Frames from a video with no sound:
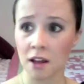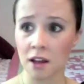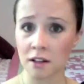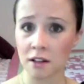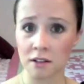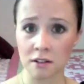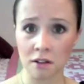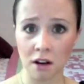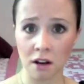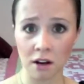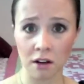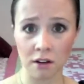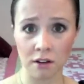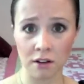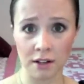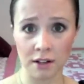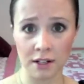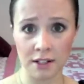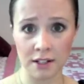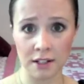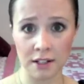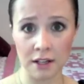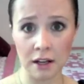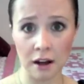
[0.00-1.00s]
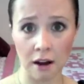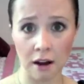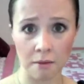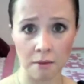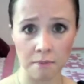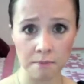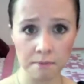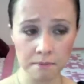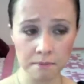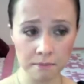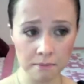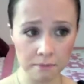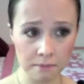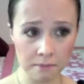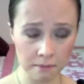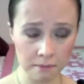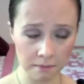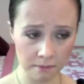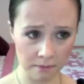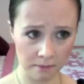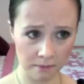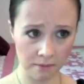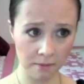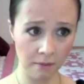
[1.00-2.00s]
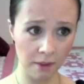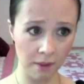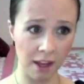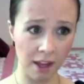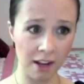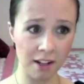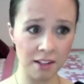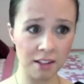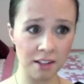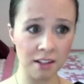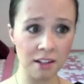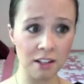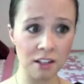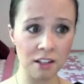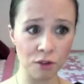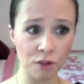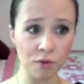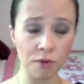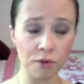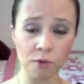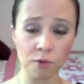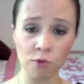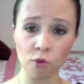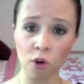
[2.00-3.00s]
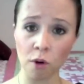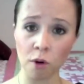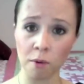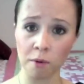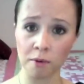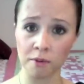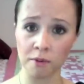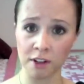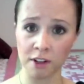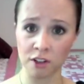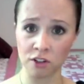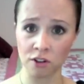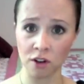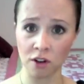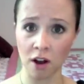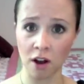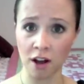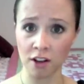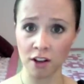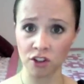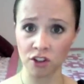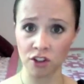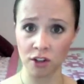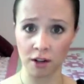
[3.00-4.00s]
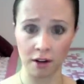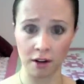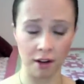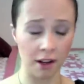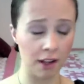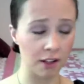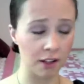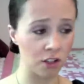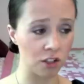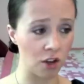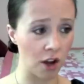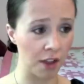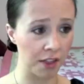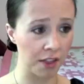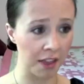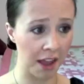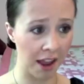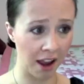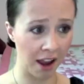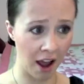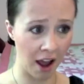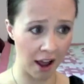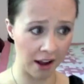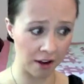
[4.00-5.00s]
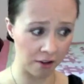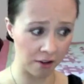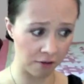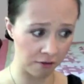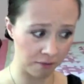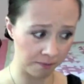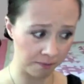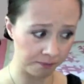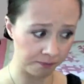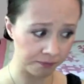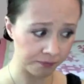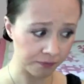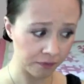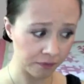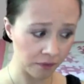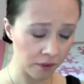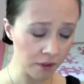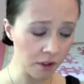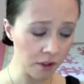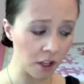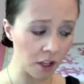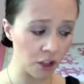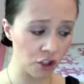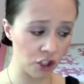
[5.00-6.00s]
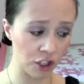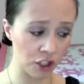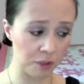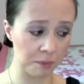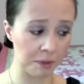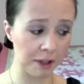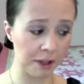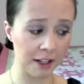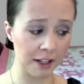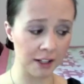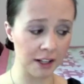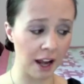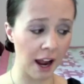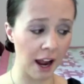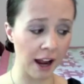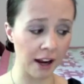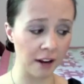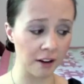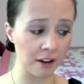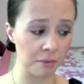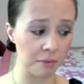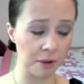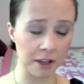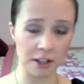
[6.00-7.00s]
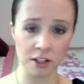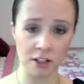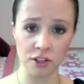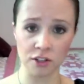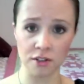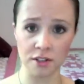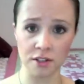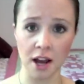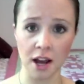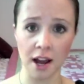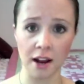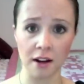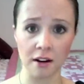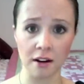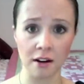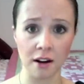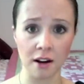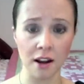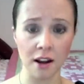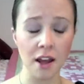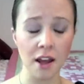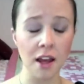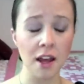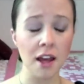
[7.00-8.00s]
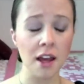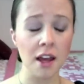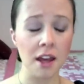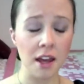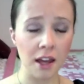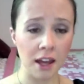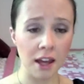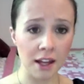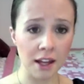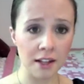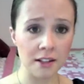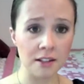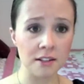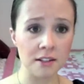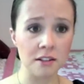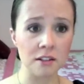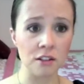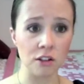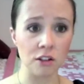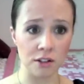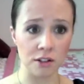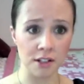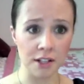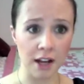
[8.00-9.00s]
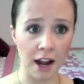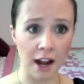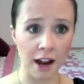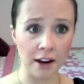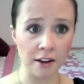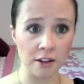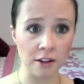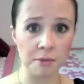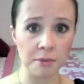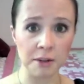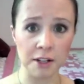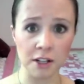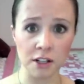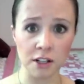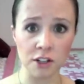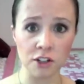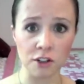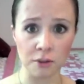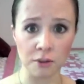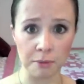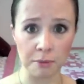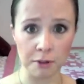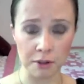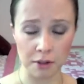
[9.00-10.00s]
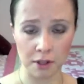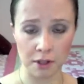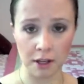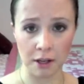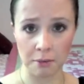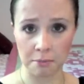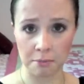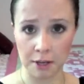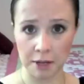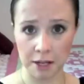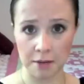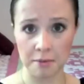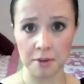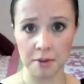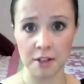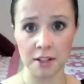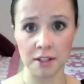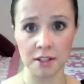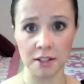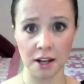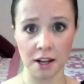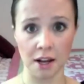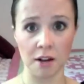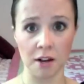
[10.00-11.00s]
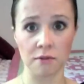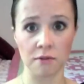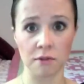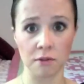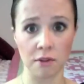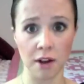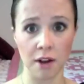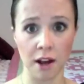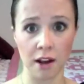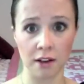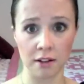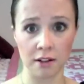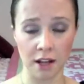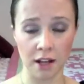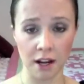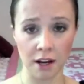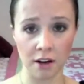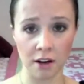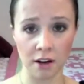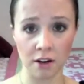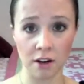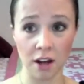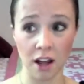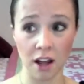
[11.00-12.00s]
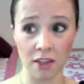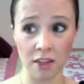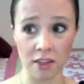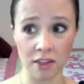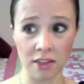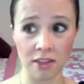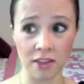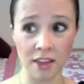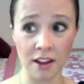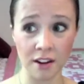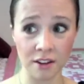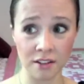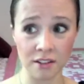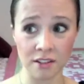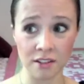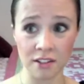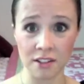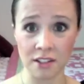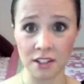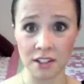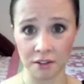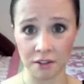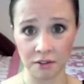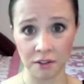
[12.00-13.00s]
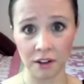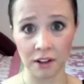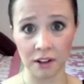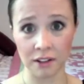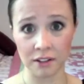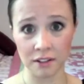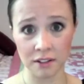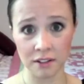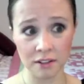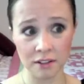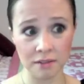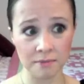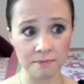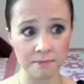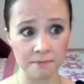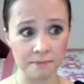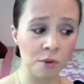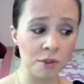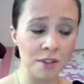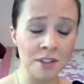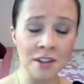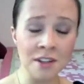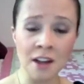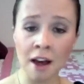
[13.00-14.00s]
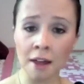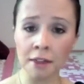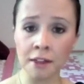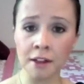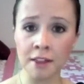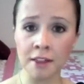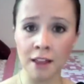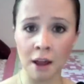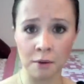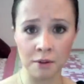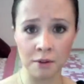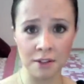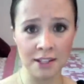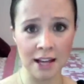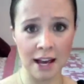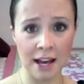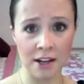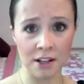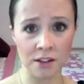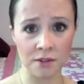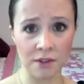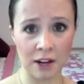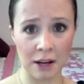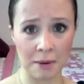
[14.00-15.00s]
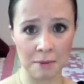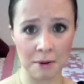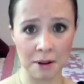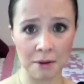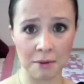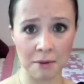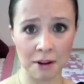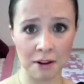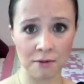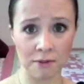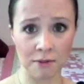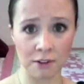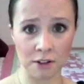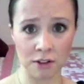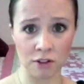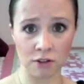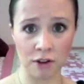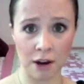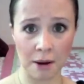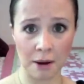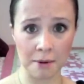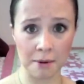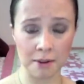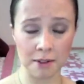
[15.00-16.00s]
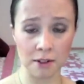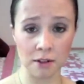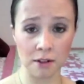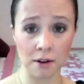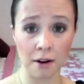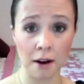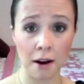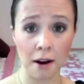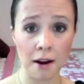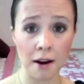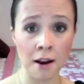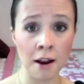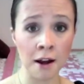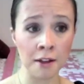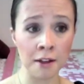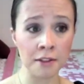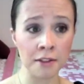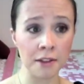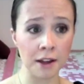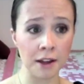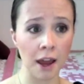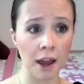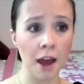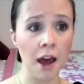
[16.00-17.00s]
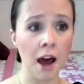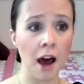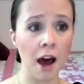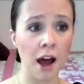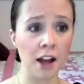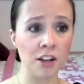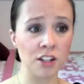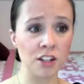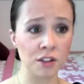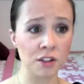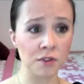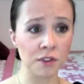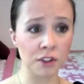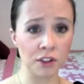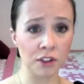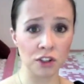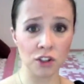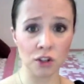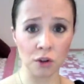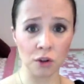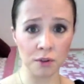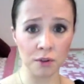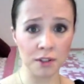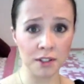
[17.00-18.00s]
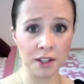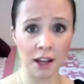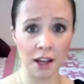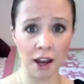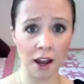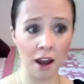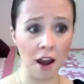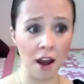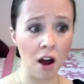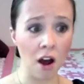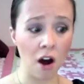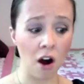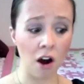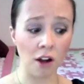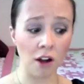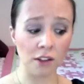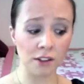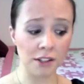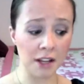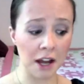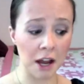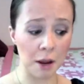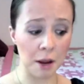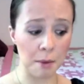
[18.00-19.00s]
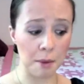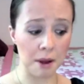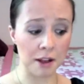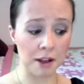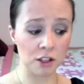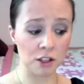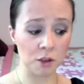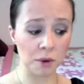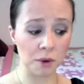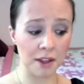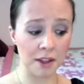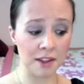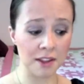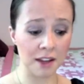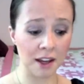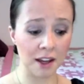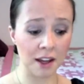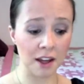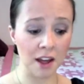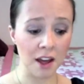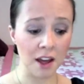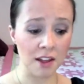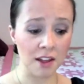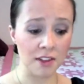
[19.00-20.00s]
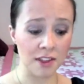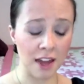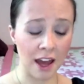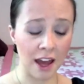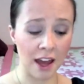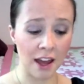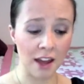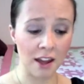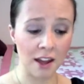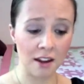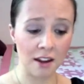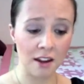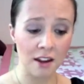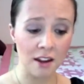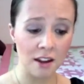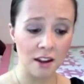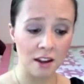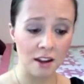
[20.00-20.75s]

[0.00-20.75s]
it's not a good idea. And it's a different form of exhaustion. It's not that kind of just being tired because you're tired. It's you're tired because you're building a baby inside of you kind of tired, and there's a difference. There was nothing that would satisfy me in my first trimester. Nothing. I just felt so sick all the time, and so I think that